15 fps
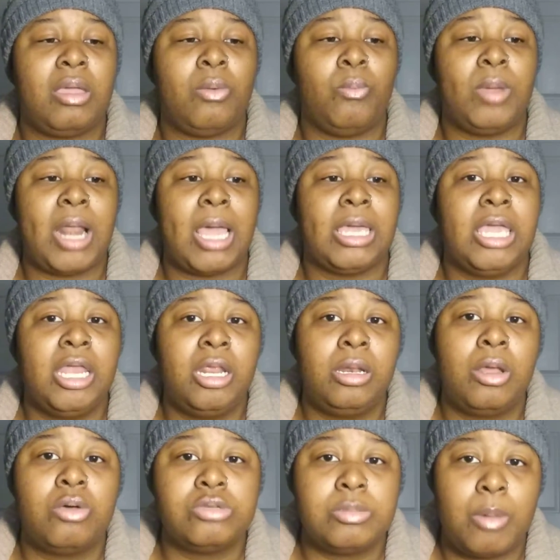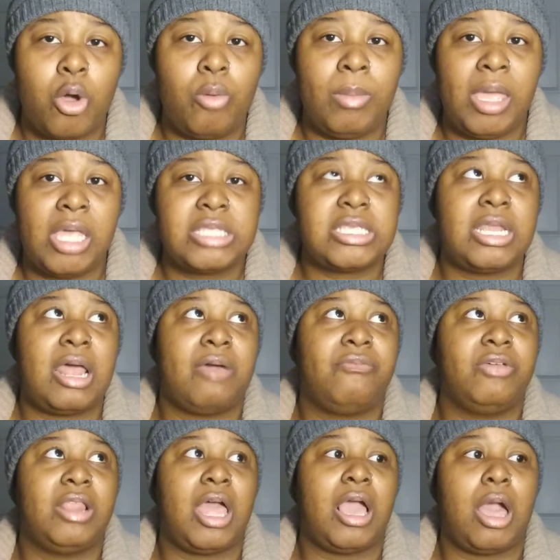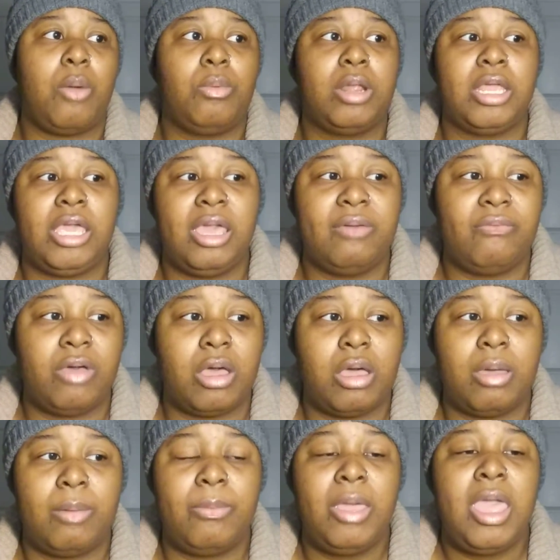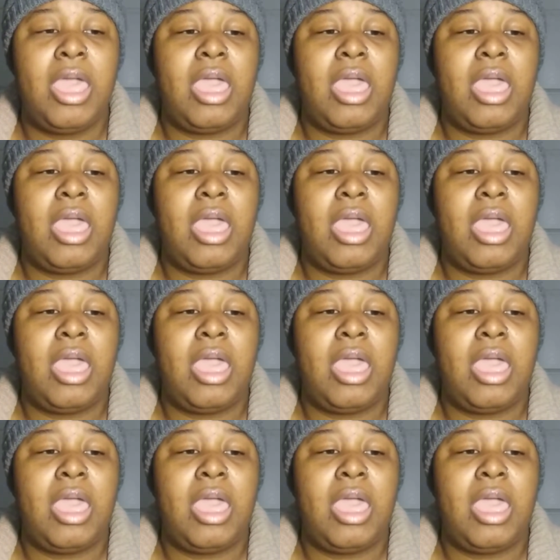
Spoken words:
when I get in those moments and I feel like I want to give up